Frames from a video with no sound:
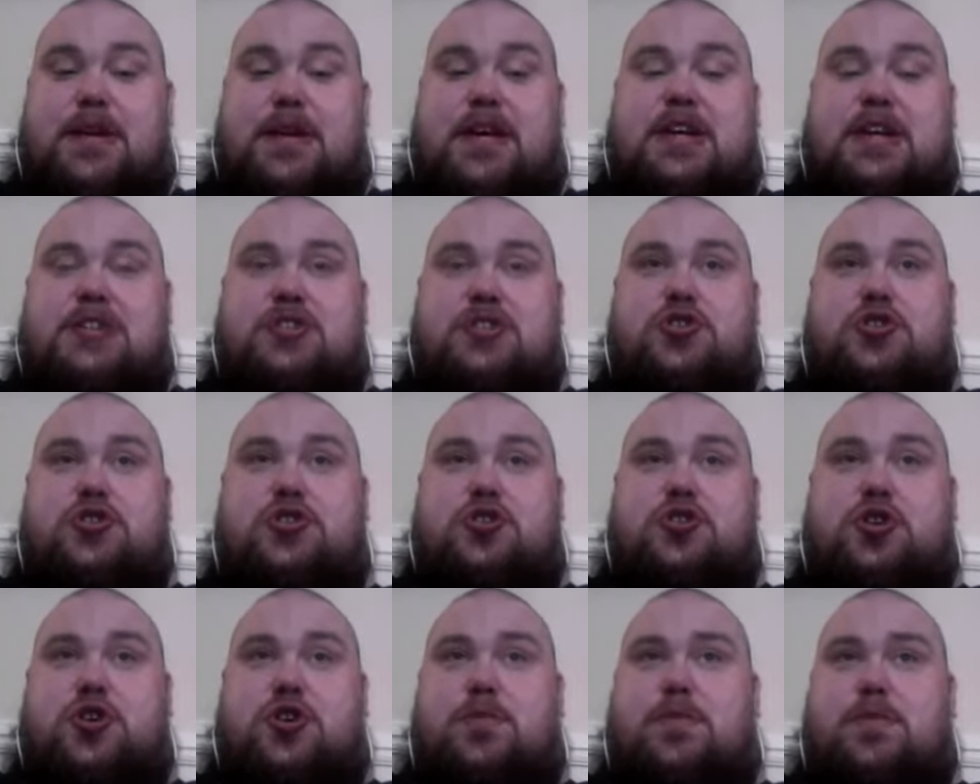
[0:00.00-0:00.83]
is to just
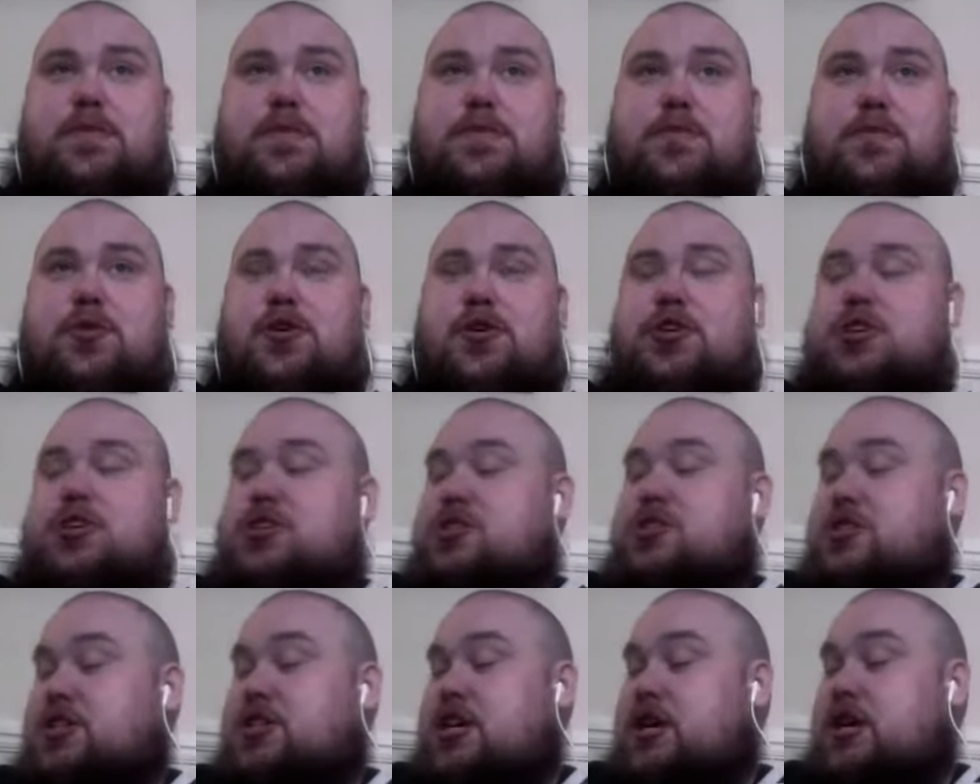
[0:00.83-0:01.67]
look above the word and
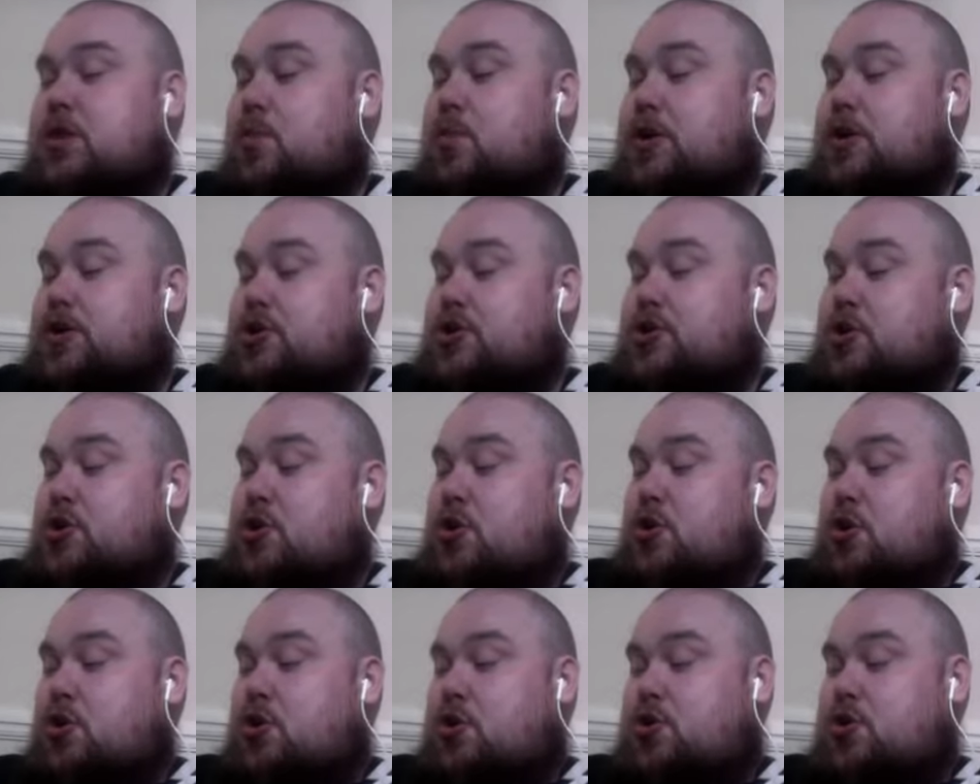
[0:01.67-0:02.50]
see which
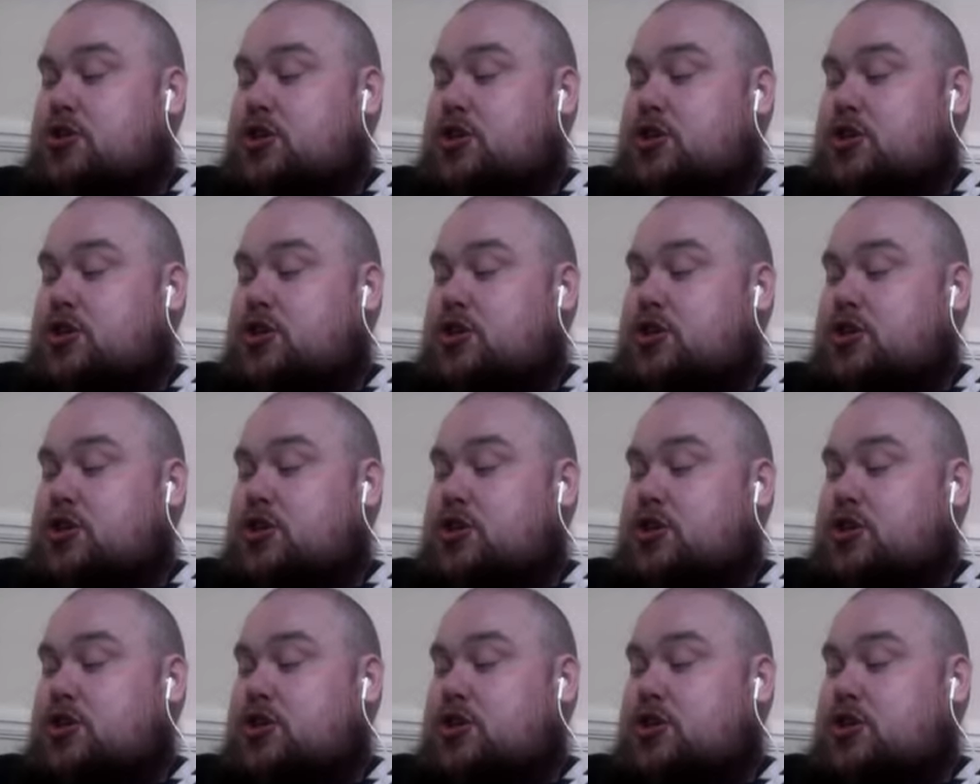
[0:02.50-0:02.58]
chord.